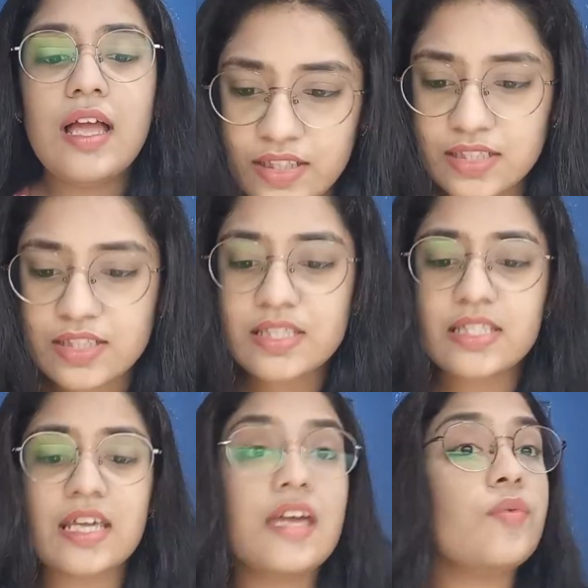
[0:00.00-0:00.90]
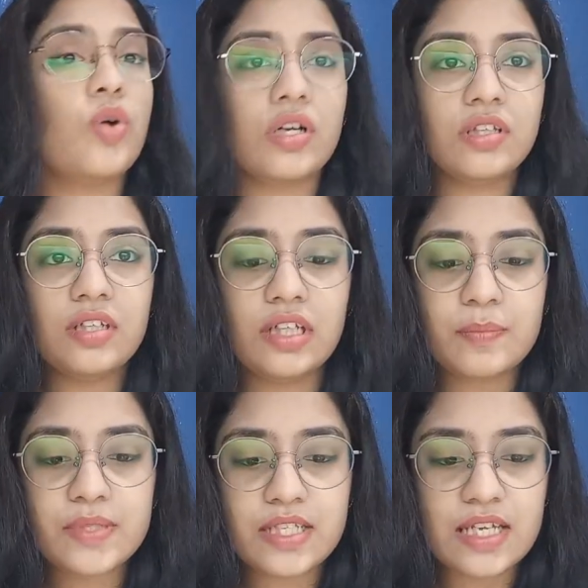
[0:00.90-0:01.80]
It doesn't say what the
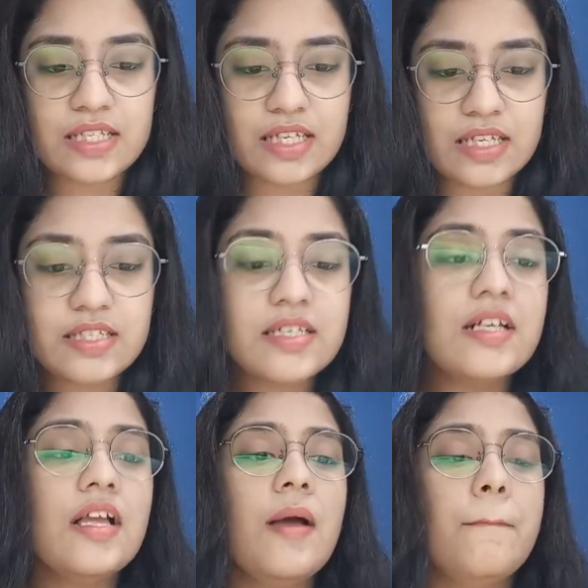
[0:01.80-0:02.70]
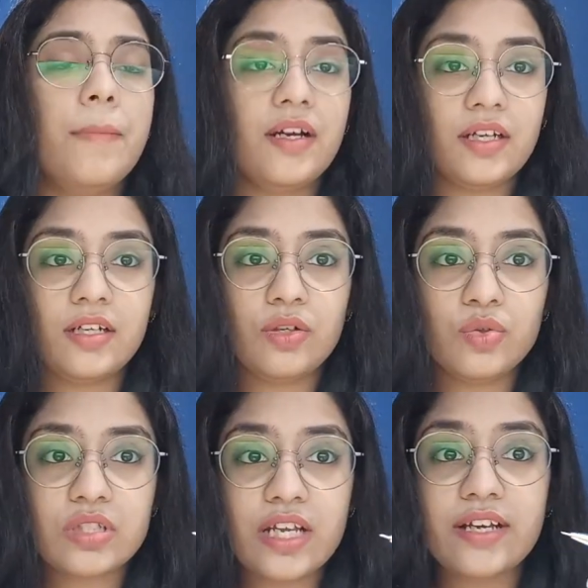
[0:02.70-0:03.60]
nib size is, but it
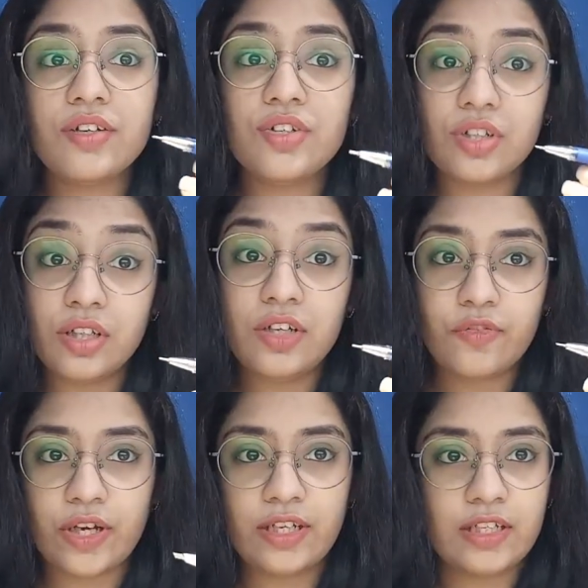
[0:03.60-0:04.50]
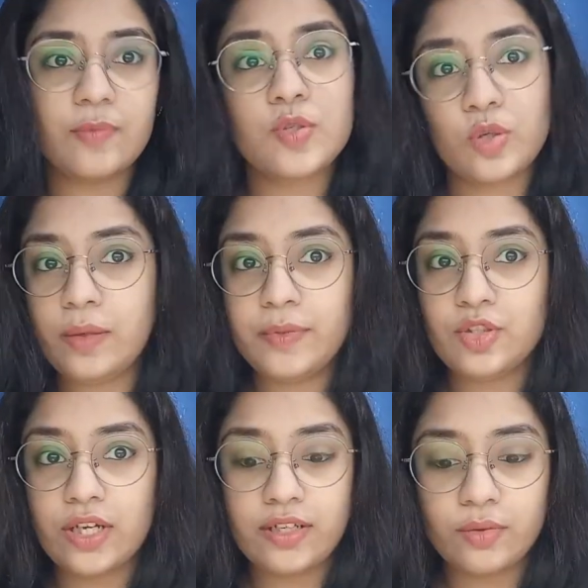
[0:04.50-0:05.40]
looks like a really fine tip. So let me try it